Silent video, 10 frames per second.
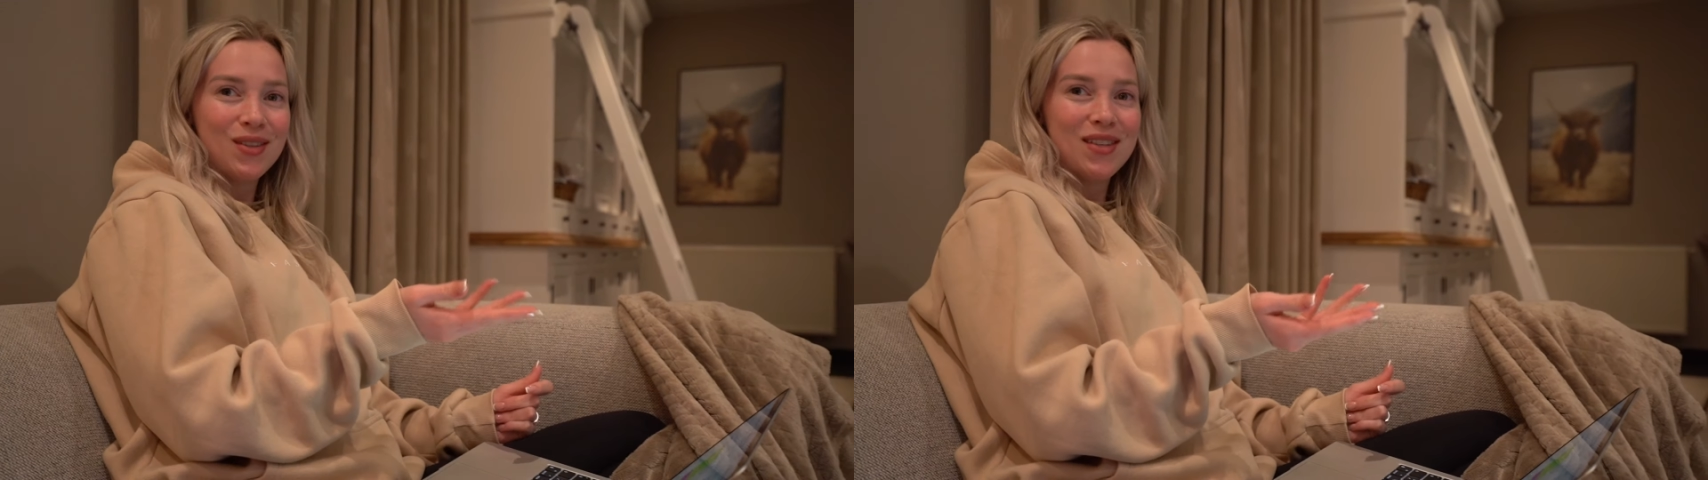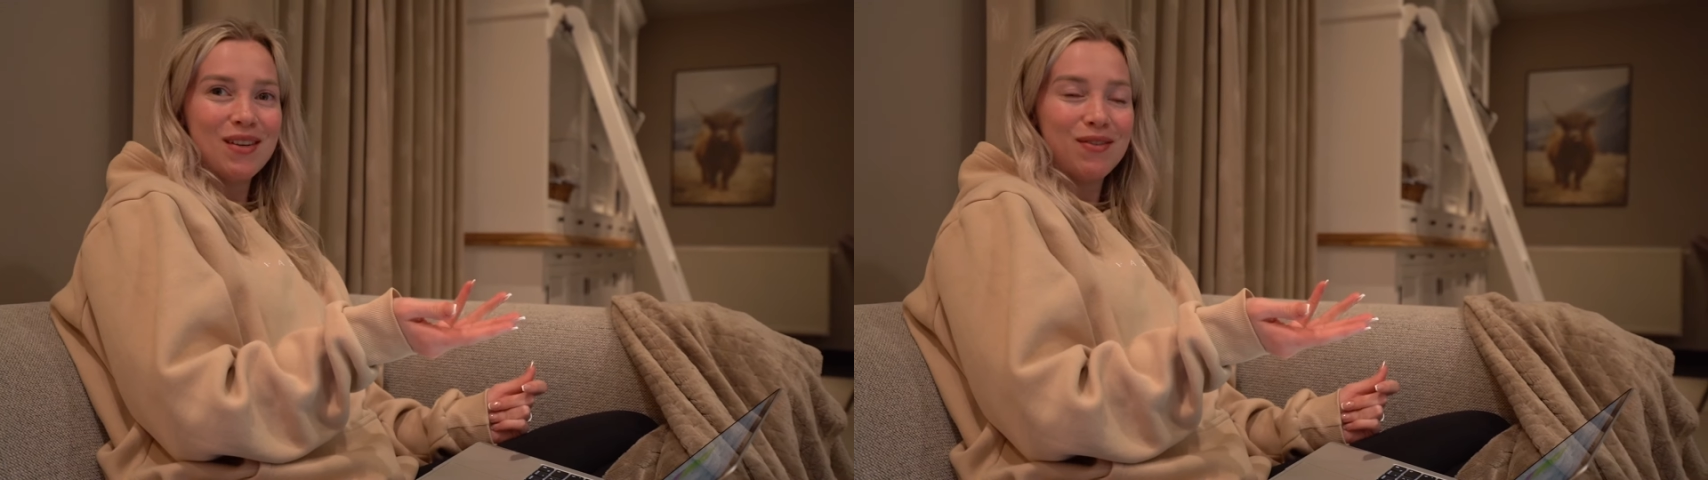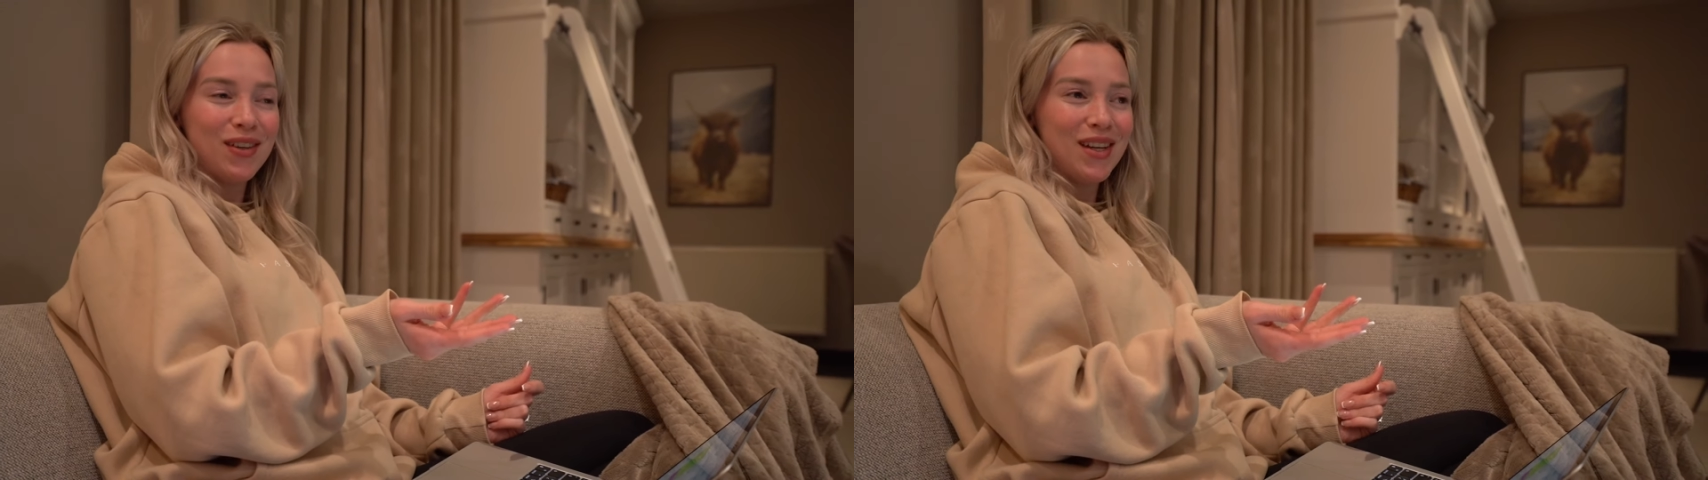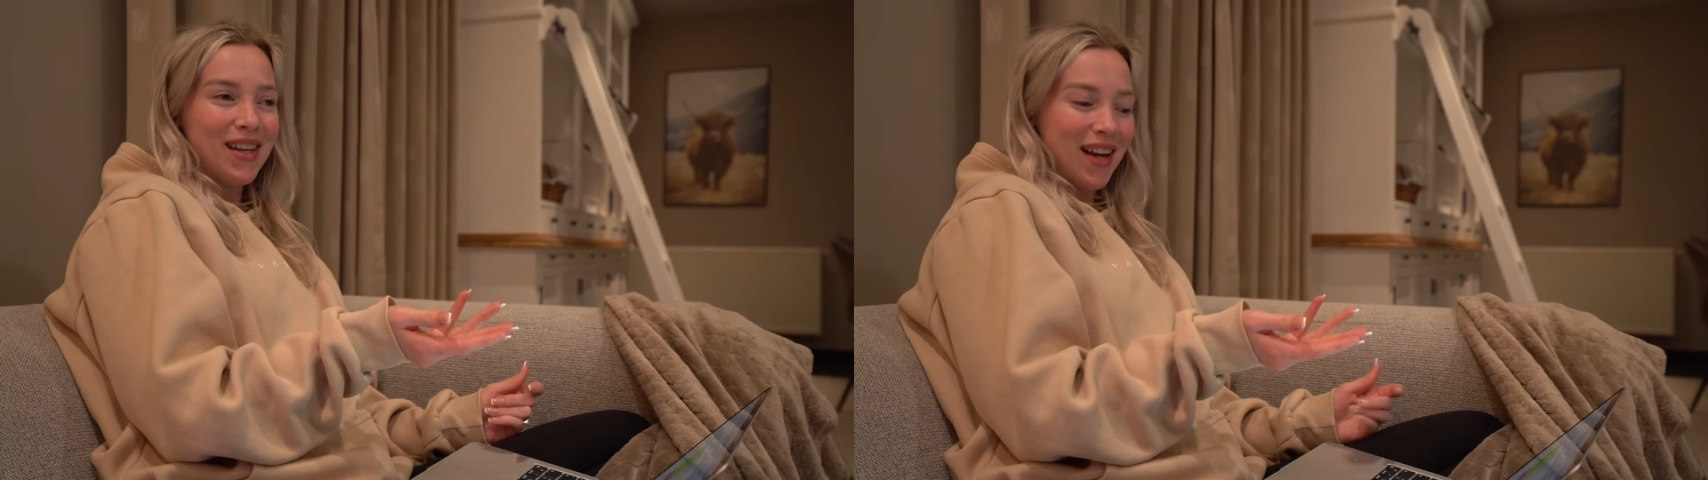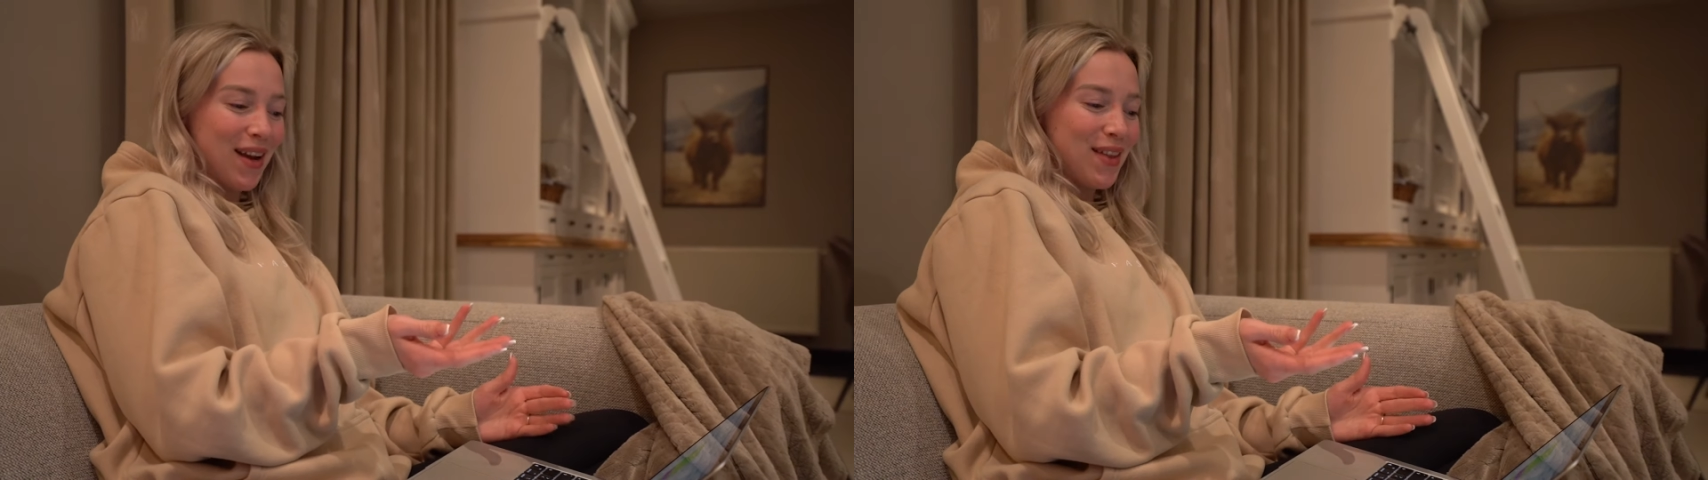TV,
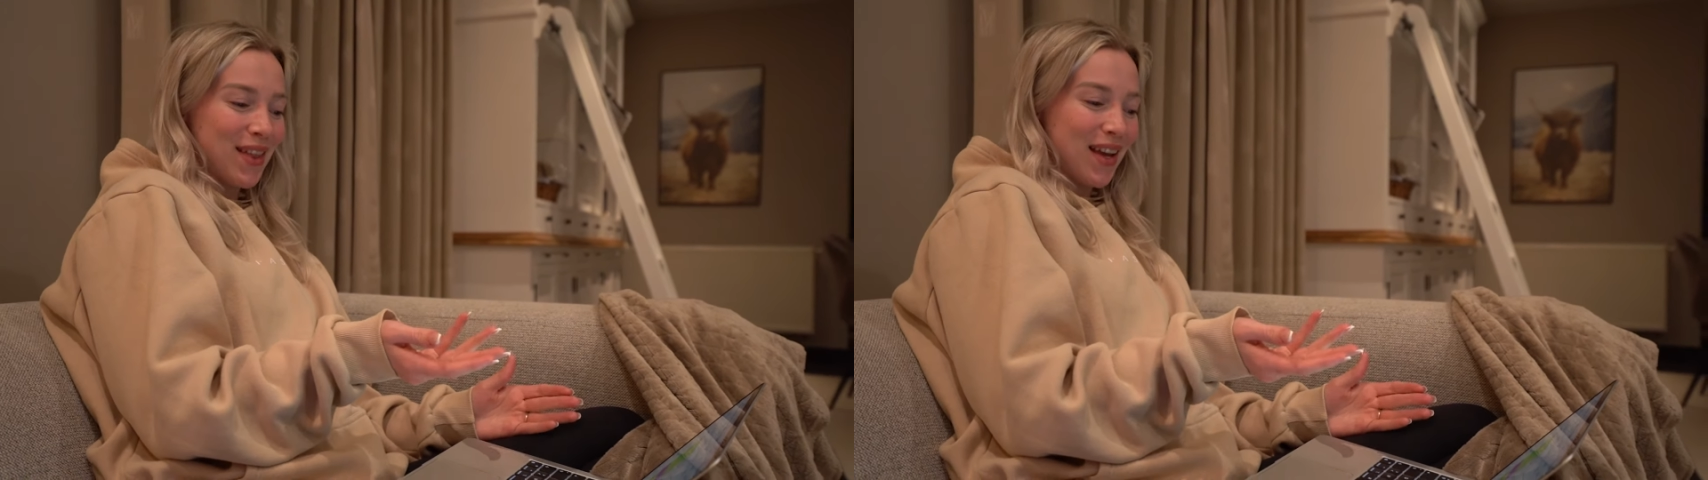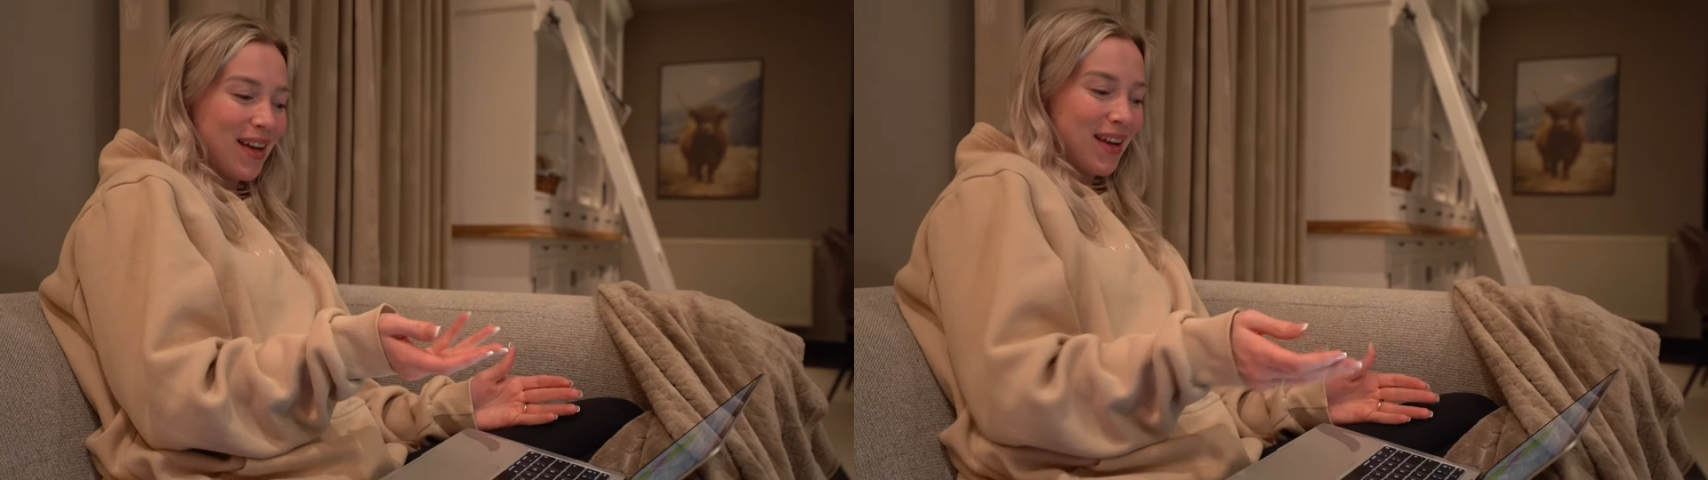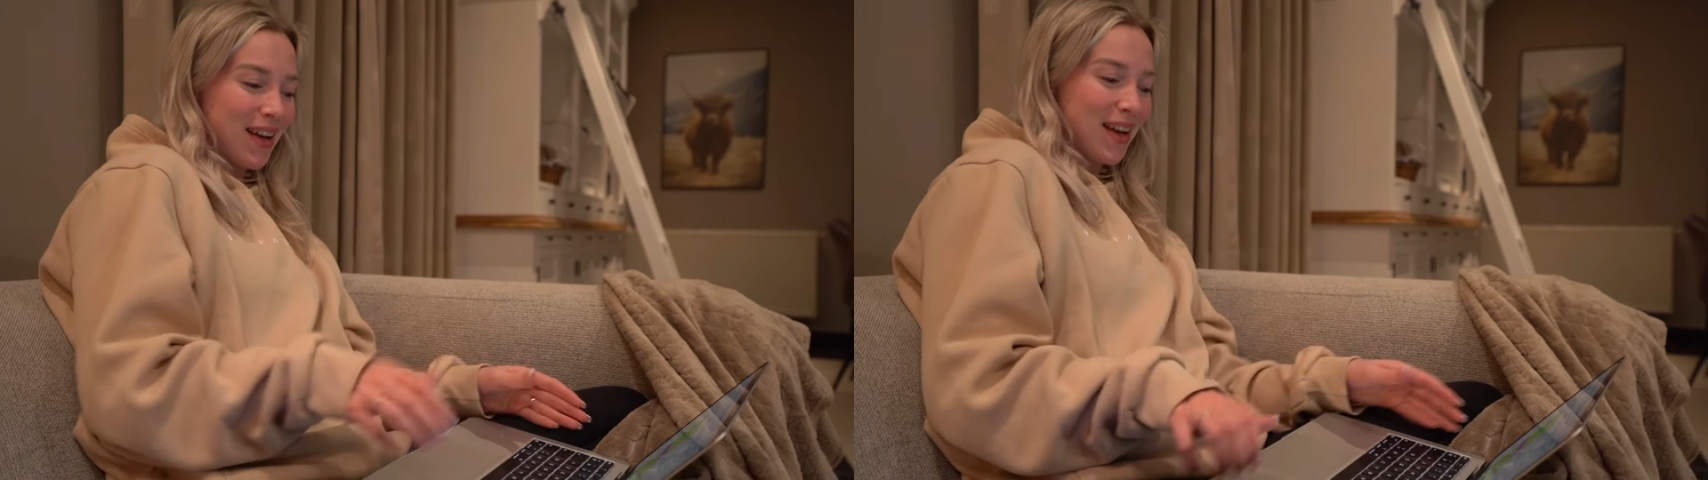I think.